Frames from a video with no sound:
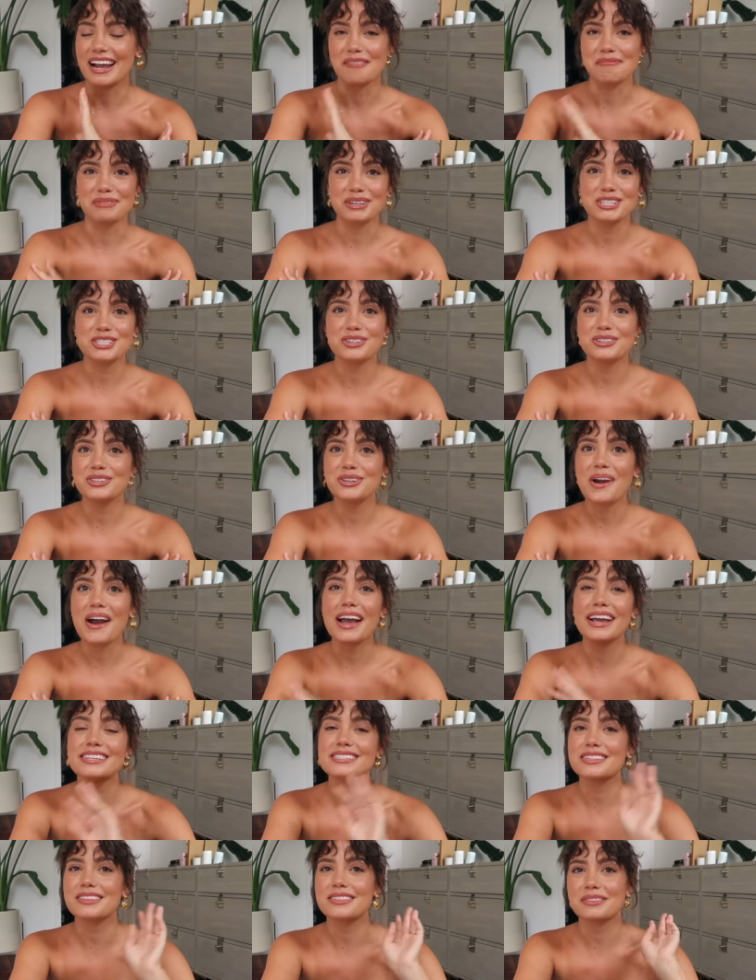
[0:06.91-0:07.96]
I'm gonna show you
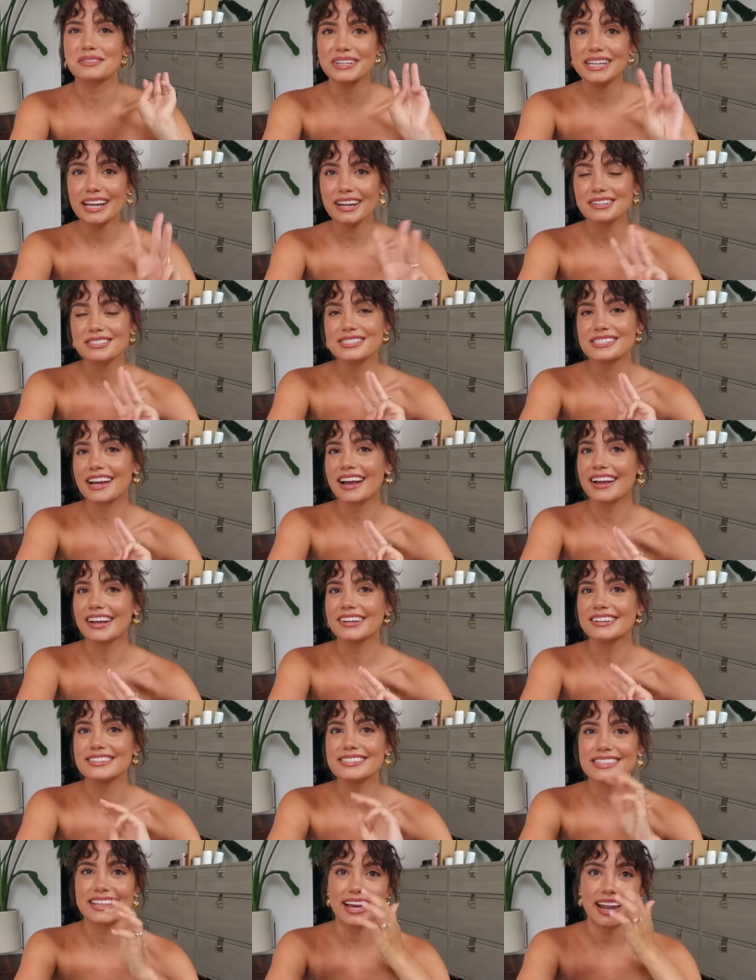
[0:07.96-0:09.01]
guys three
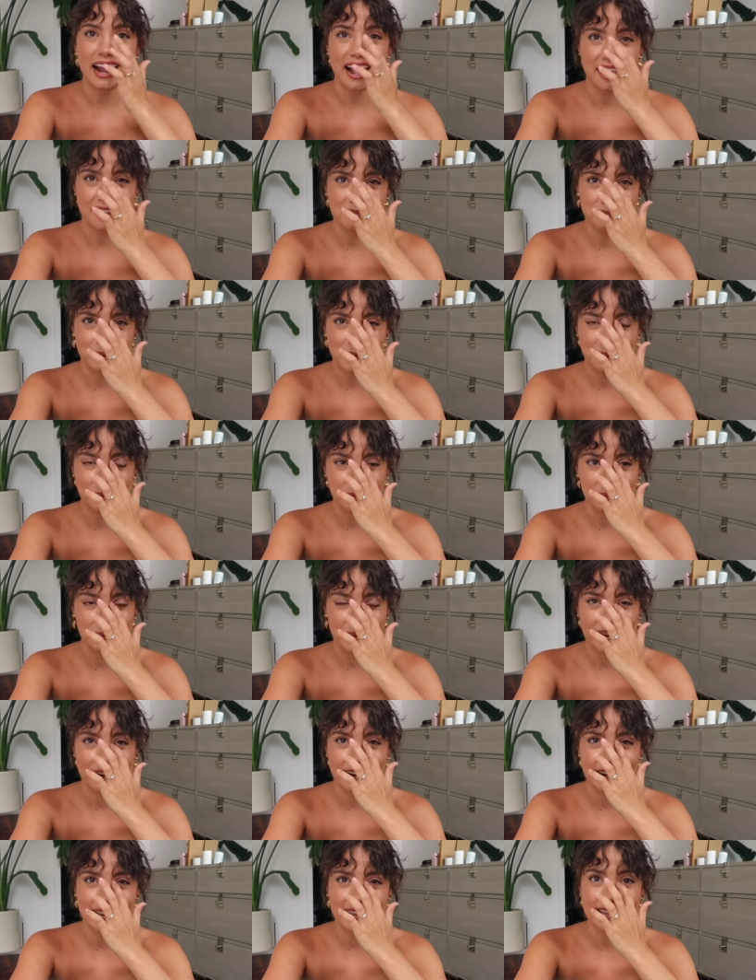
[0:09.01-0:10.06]
hairstyles that I've been
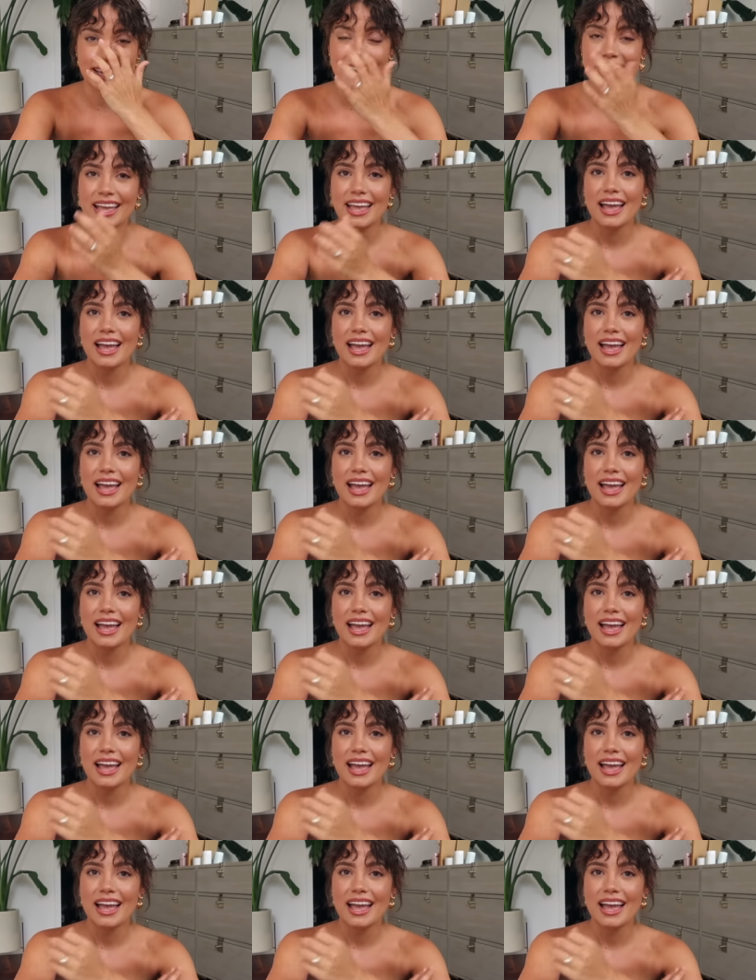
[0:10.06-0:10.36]
wearing